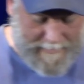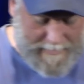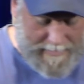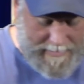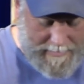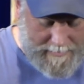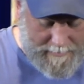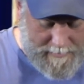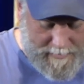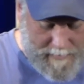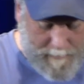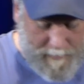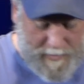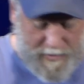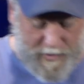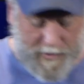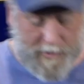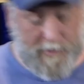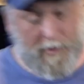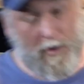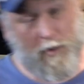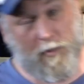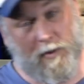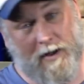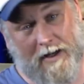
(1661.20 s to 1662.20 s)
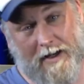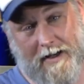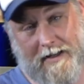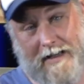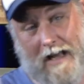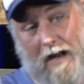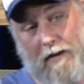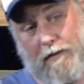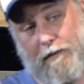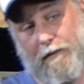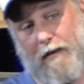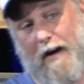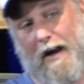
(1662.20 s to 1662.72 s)
uh, to mature in
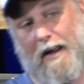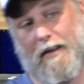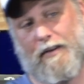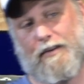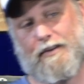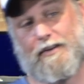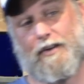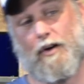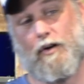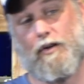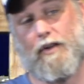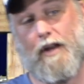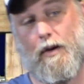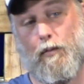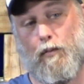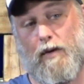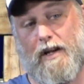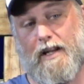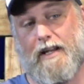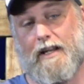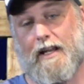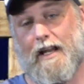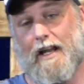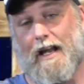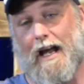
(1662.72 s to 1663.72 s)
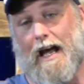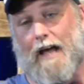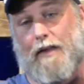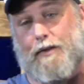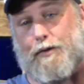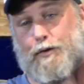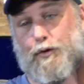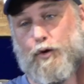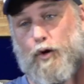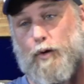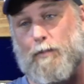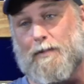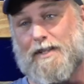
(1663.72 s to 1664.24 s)
our faith so that we are
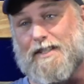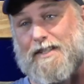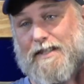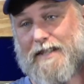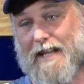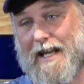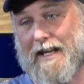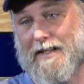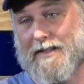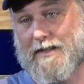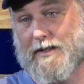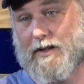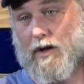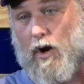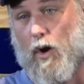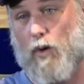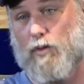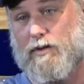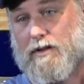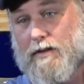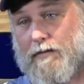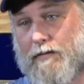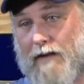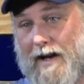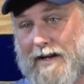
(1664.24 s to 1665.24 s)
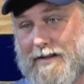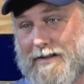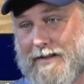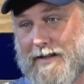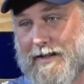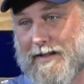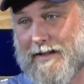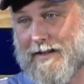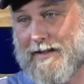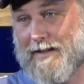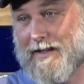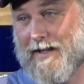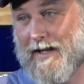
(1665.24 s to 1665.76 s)
thermostats
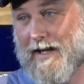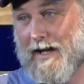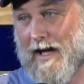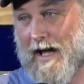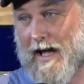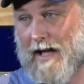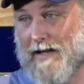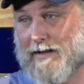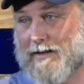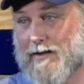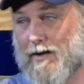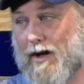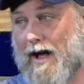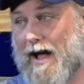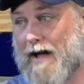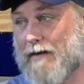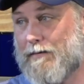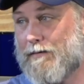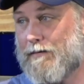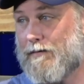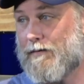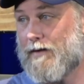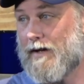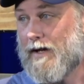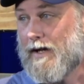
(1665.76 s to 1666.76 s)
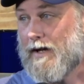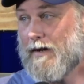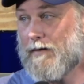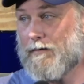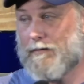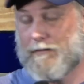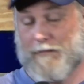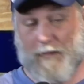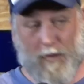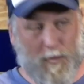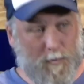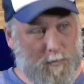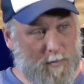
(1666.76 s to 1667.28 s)
cultivating a life
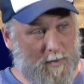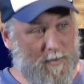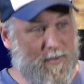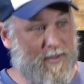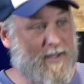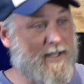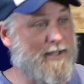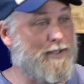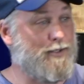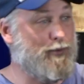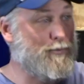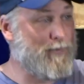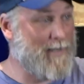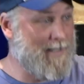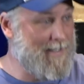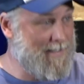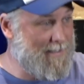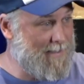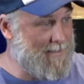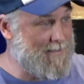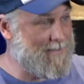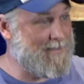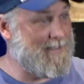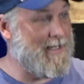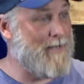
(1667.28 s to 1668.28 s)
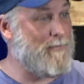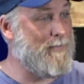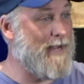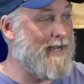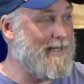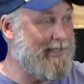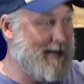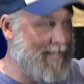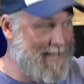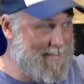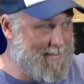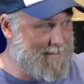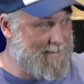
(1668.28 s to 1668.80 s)
filled with the ingredients that make
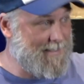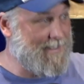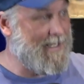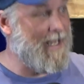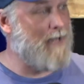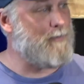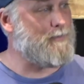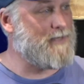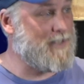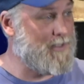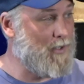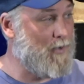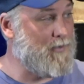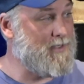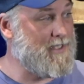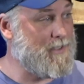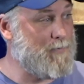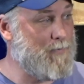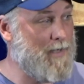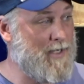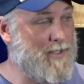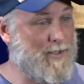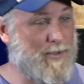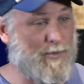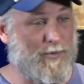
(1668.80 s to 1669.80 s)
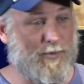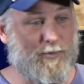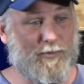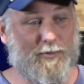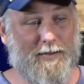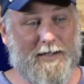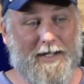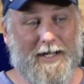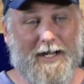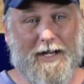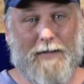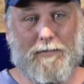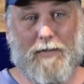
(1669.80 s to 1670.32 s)
Easter camp so special,
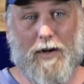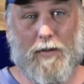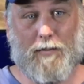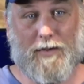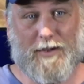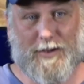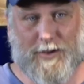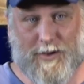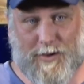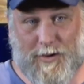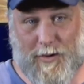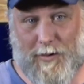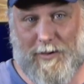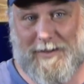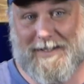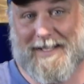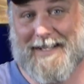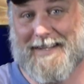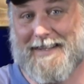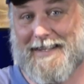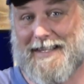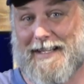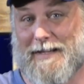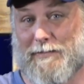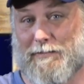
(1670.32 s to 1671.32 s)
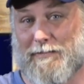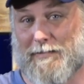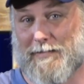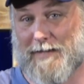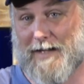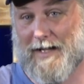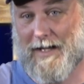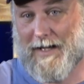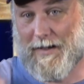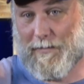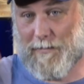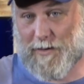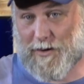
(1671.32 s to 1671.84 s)
but we're choosing them. and
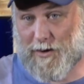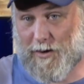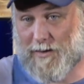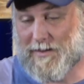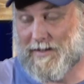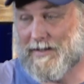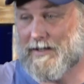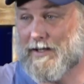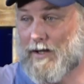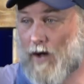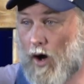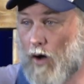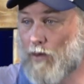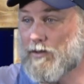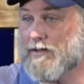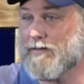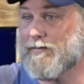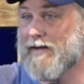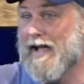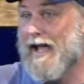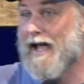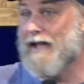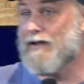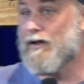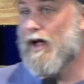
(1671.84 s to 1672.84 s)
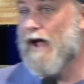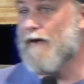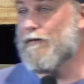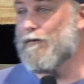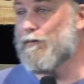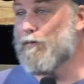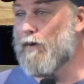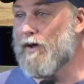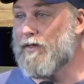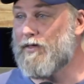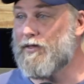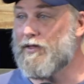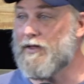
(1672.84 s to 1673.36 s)
we're choosing to cultivate our life
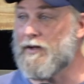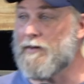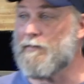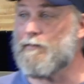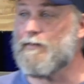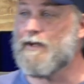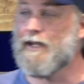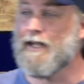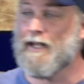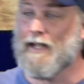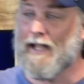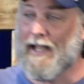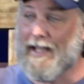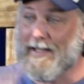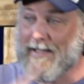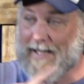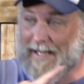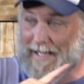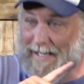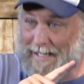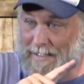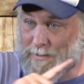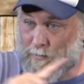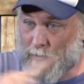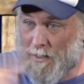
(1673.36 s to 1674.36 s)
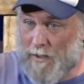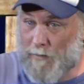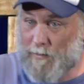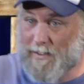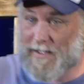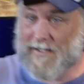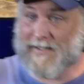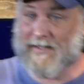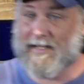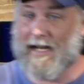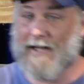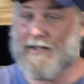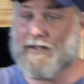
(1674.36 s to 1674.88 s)
with them. And here's what I want
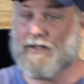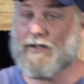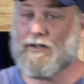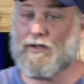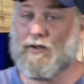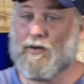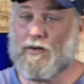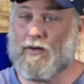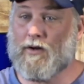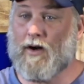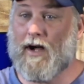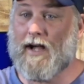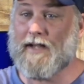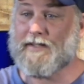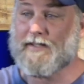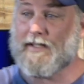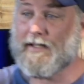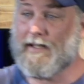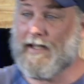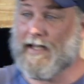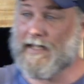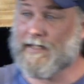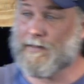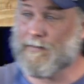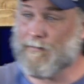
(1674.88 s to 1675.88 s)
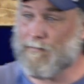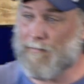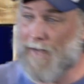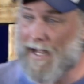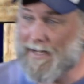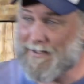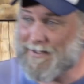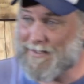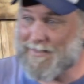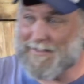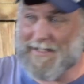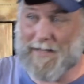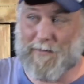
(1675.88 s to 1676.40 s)
to say to you guys as
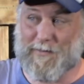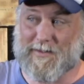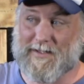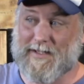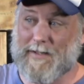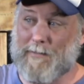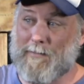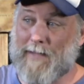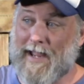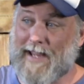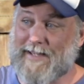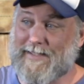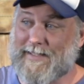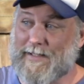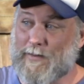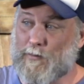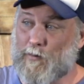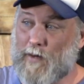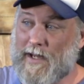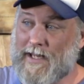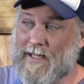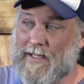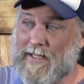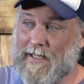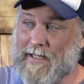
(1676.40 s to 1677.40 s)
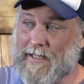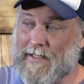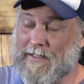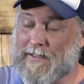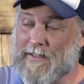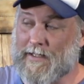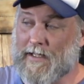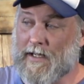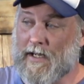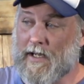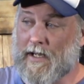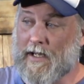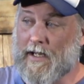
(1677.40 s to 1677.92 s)
much as that was an amazing weekend,
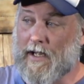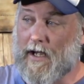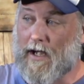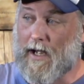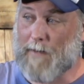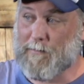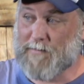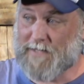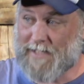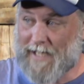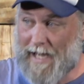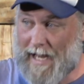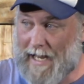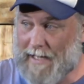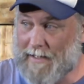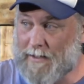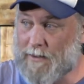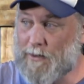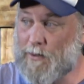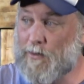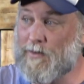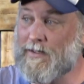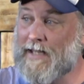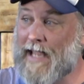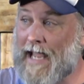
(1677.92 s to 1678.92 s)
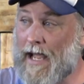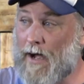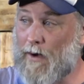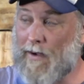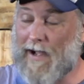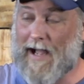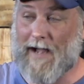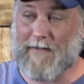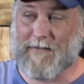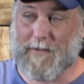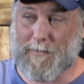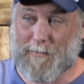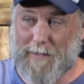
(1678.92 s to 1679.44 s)
I'm telling you now,
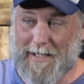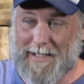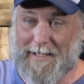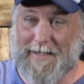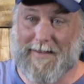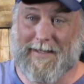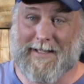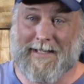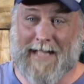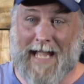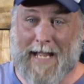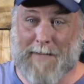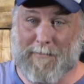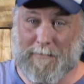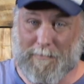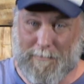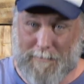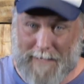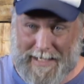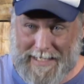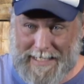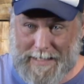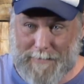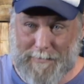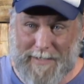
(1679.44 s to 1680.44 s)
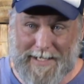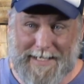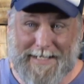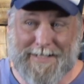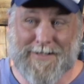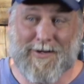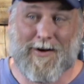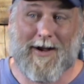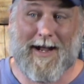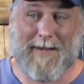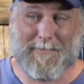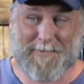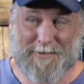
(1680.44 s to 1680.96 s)
after being in the game many, many
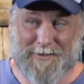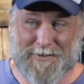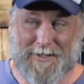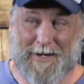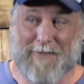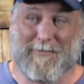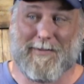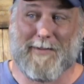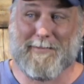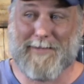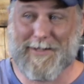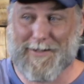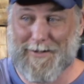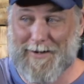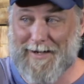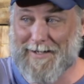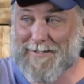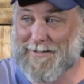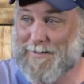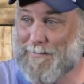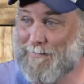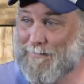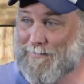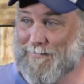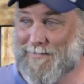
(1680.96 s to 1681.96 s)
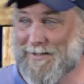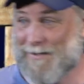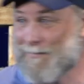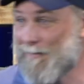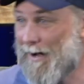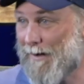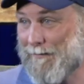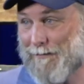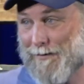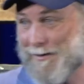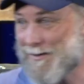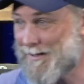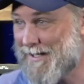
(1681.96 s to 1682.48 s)
times, because I remember going to, to my
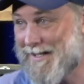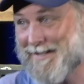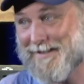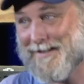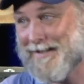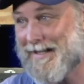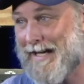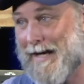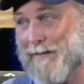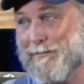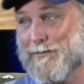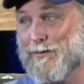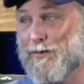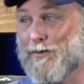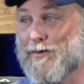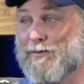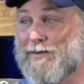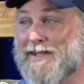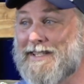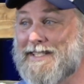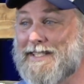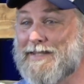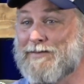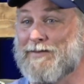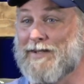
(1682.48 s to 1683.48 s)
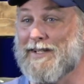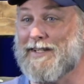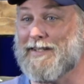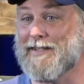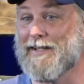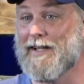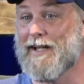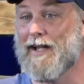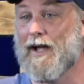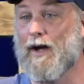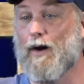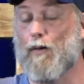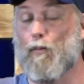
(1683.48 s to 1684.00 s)
first Easter camp and all the rest of it,
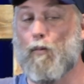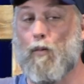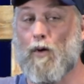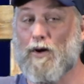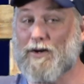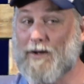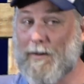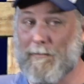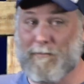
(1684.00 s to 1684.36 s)
what I'm